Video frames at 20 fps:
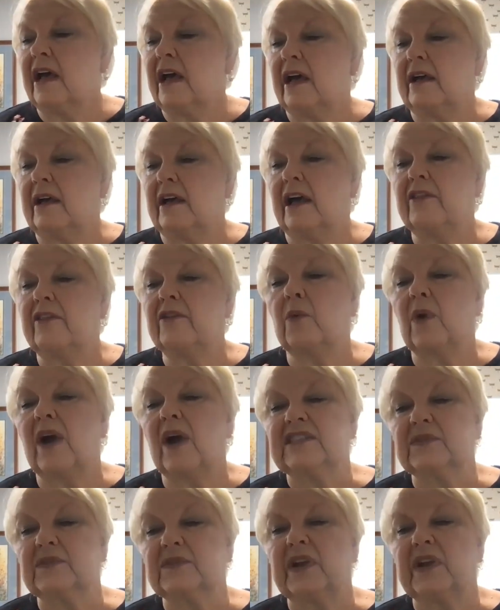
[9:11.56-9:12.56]

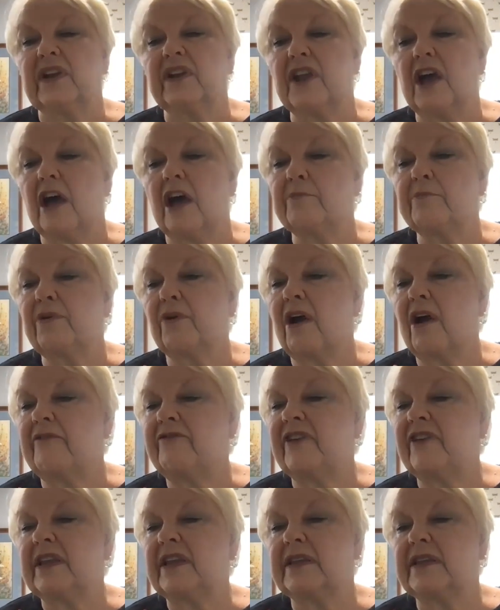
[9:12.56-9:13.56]
Otherwise, we're a
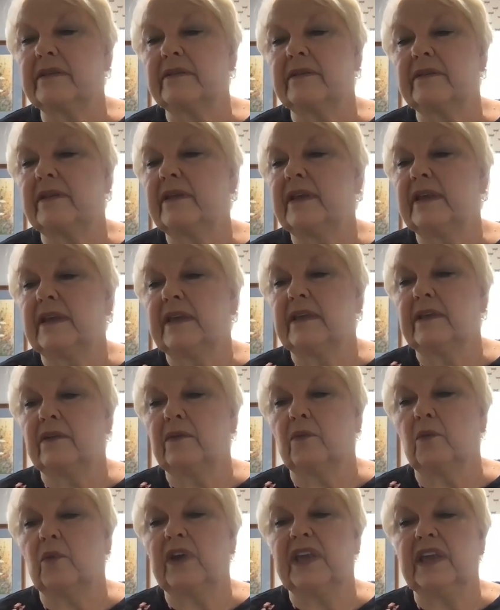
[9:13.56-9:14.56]
nonprofit.
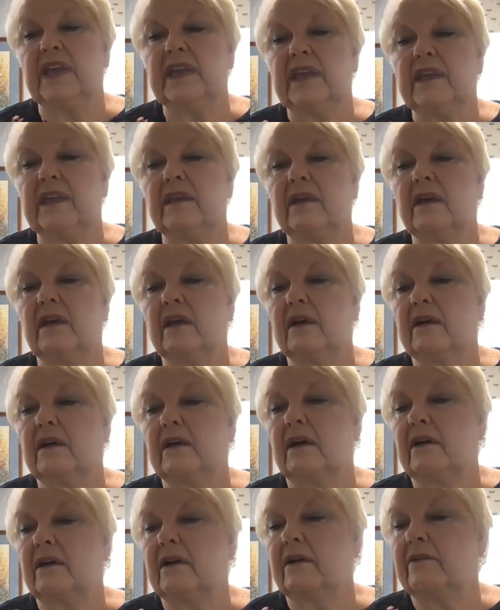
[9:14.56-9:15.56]
We
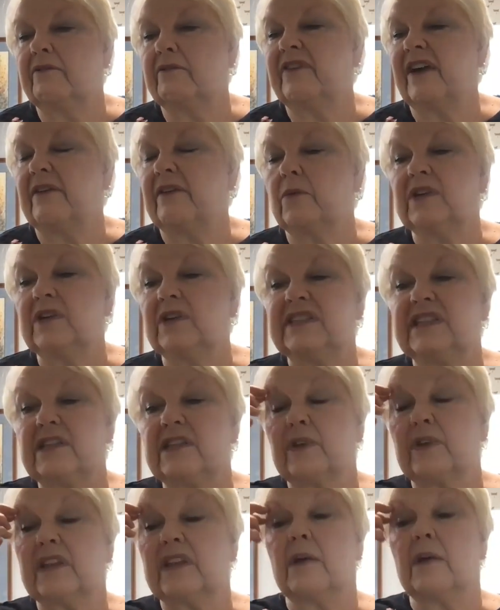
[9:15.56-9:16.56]
are a
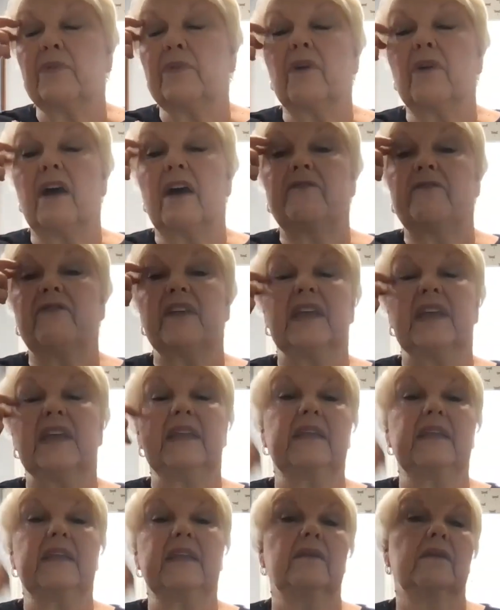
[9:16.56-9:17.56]
501c3 nonprofit.
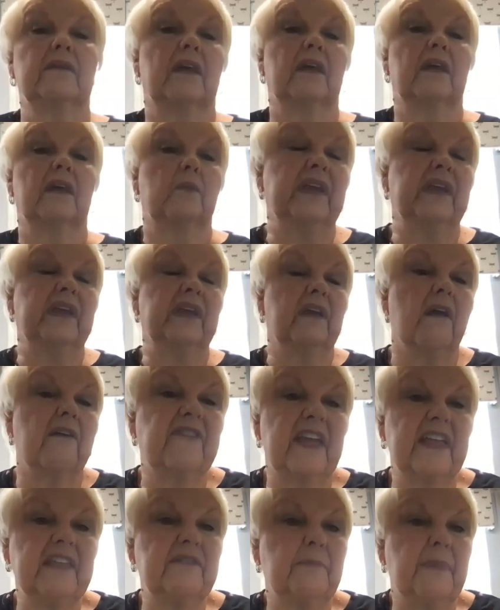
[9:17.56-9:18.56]
We
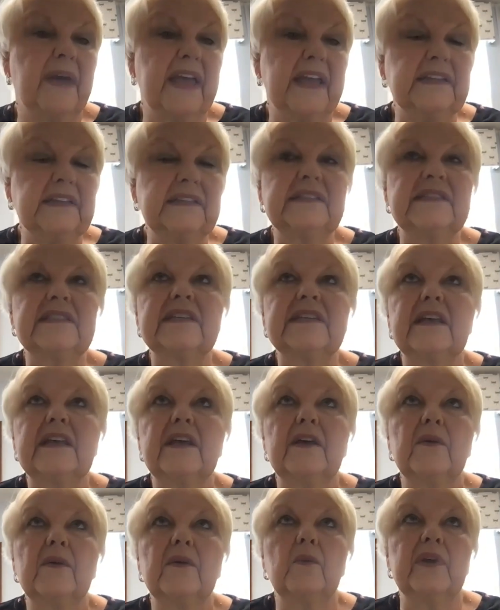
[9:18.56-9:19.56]
are faith-based.
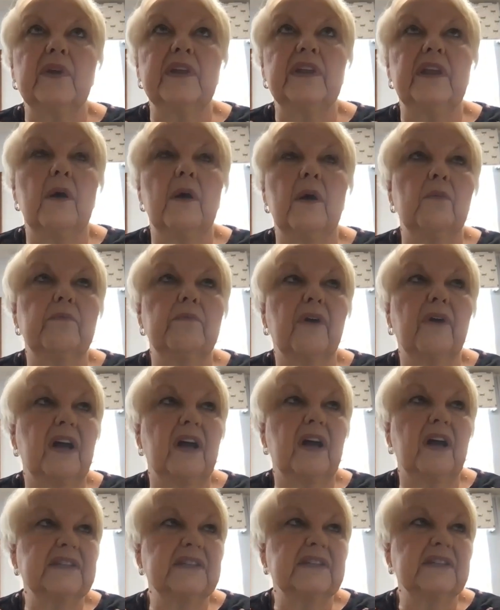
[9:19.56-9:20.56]
We don't
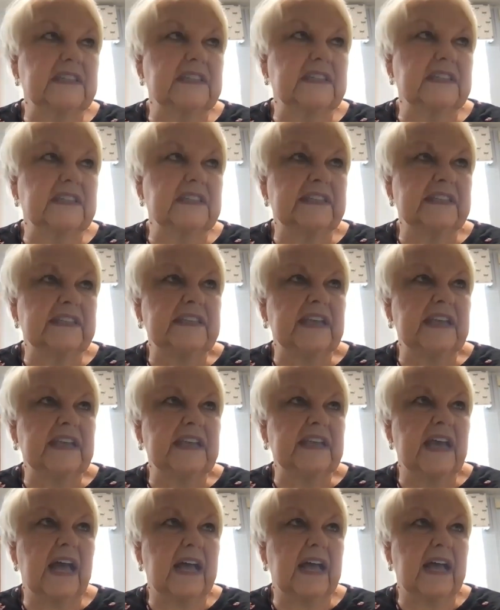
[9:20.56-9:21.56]

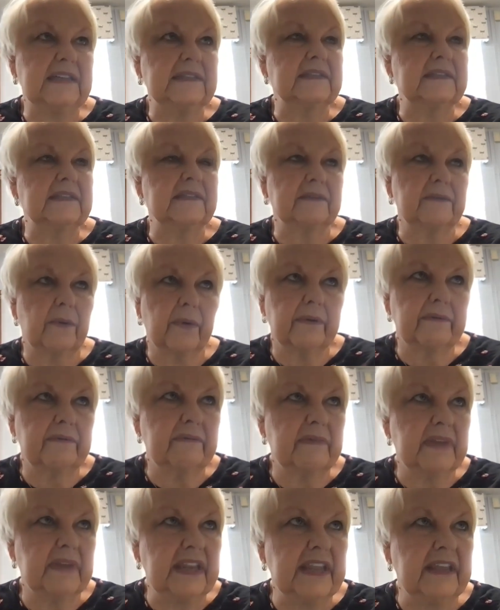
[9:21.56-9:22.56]
proselytize
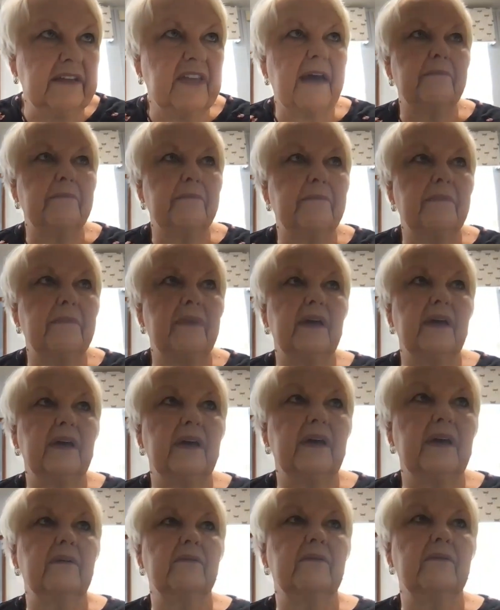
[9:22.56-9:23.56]
or any of
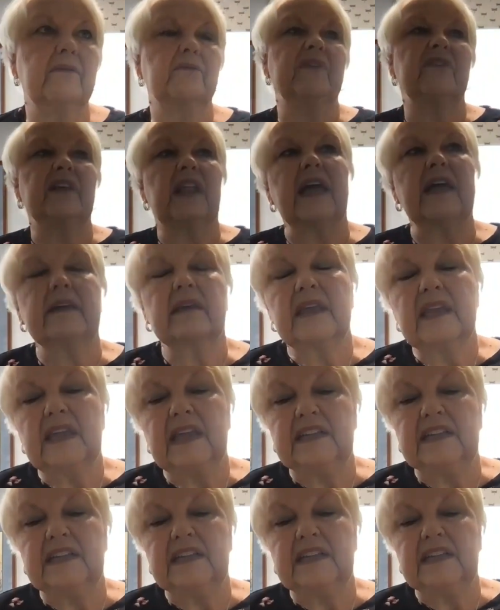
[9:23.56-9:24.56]
that, but we
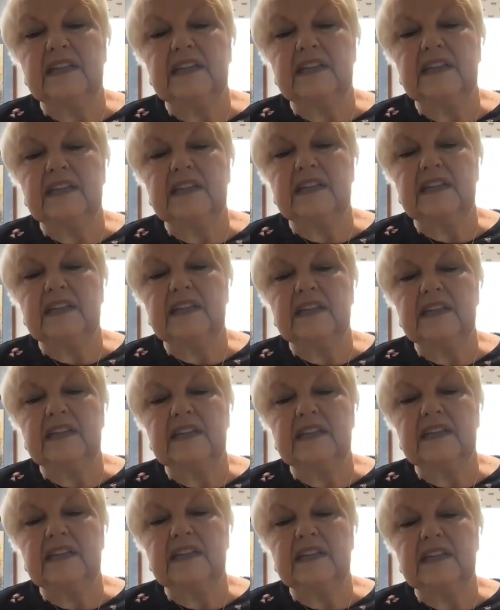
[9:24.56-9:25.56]
feel like it's
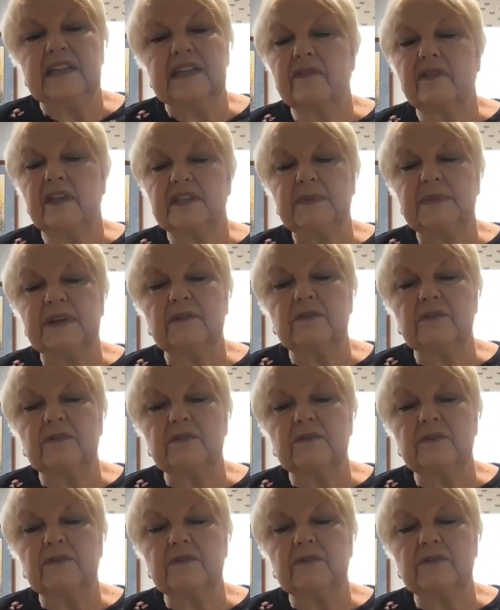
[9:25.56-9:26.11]
important.